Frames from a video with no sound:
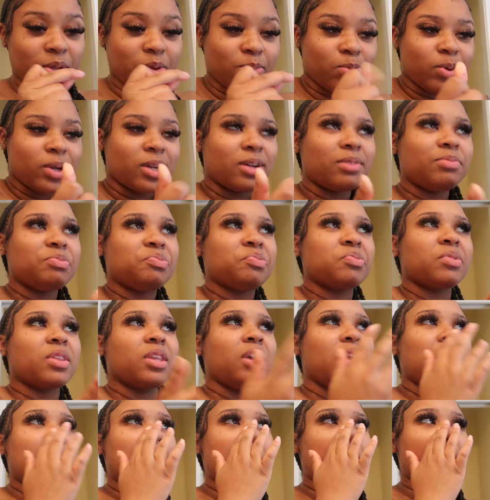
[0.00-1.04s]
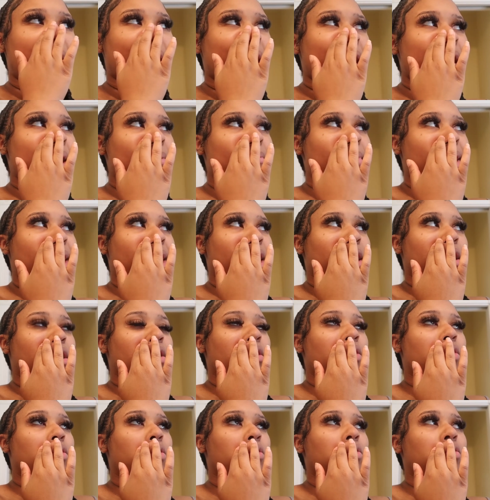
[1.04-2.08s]
well, I got back
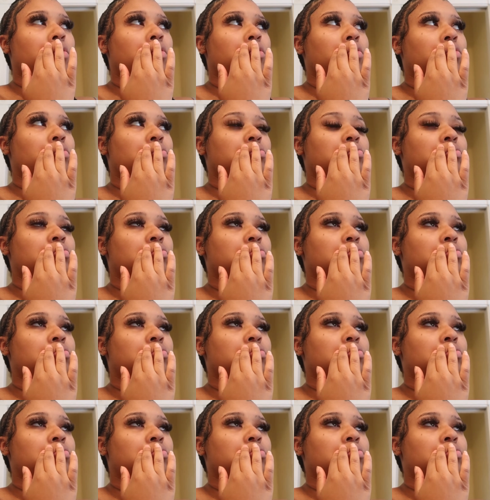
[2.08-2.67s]
home